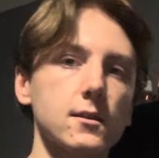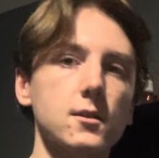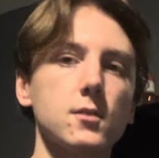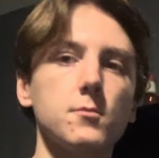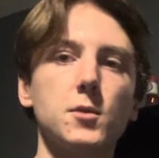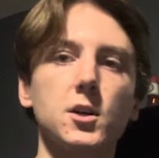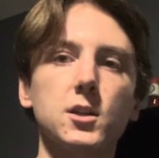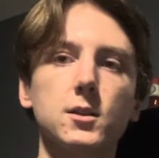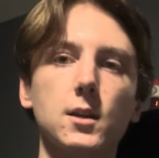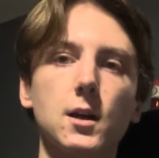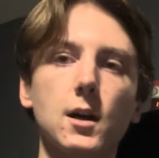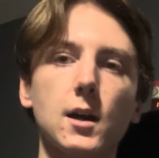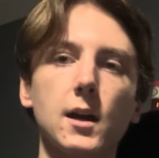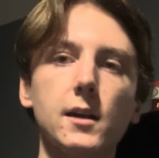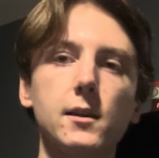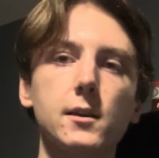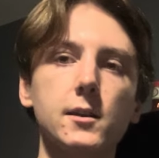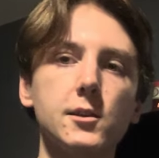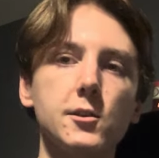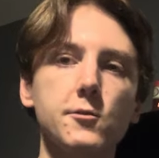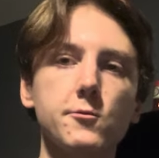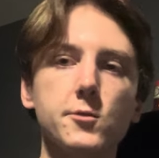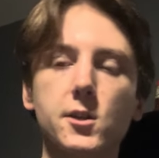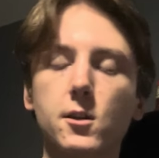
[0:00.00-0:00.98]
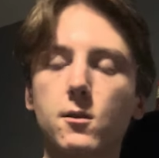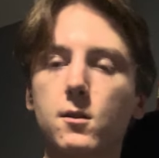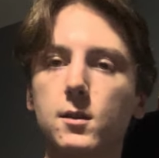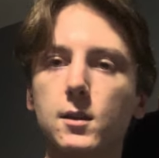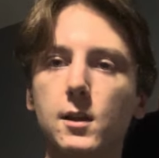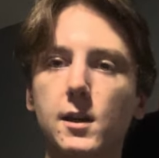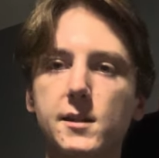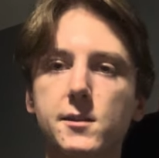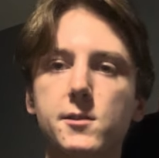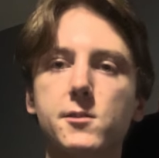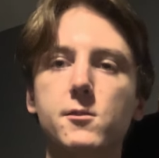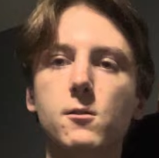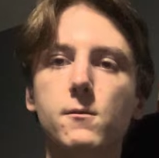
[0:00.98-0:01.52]
them online and use
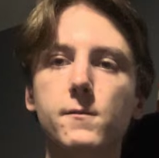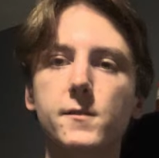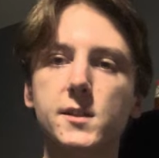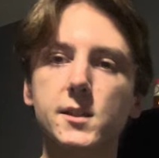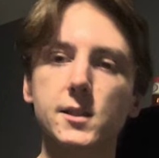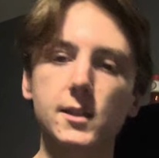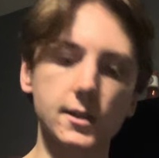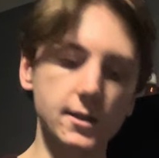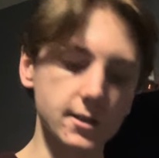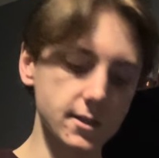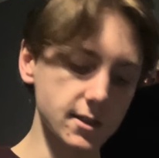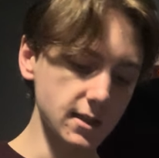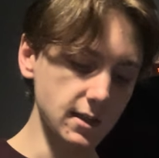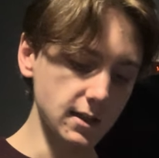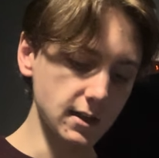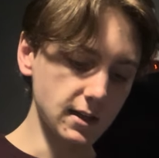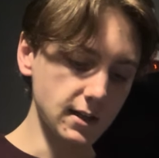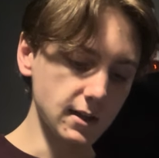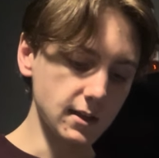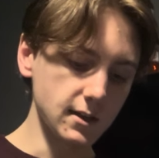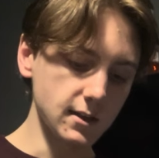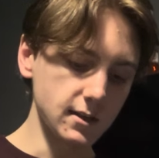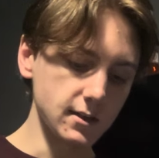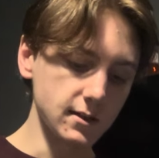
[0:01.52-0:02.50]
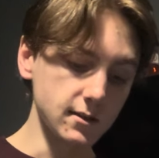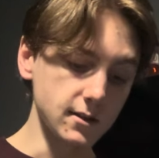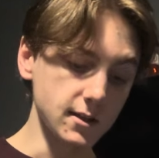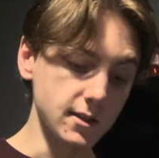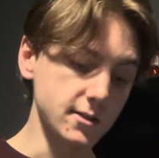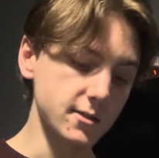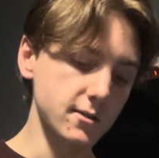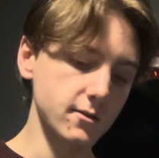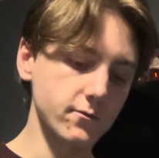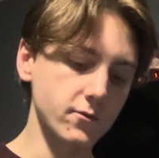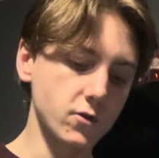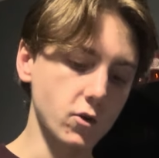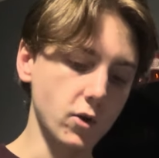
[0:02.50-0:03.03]
online services
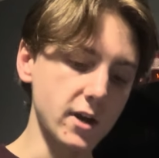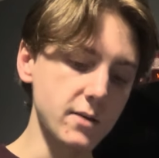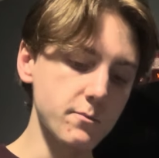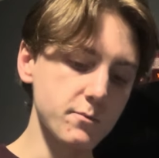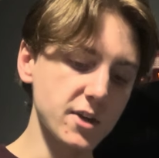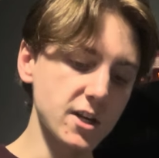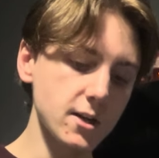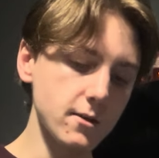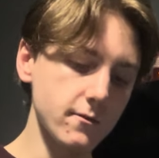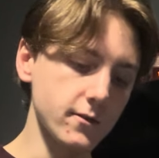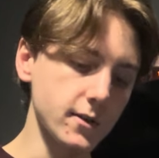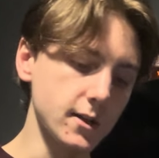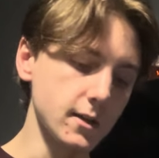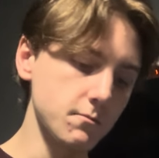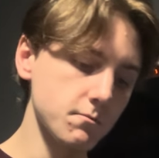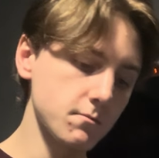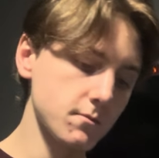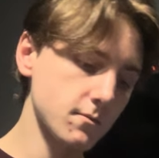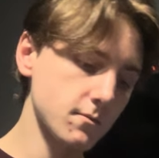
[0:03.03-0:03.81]
is of great benefit.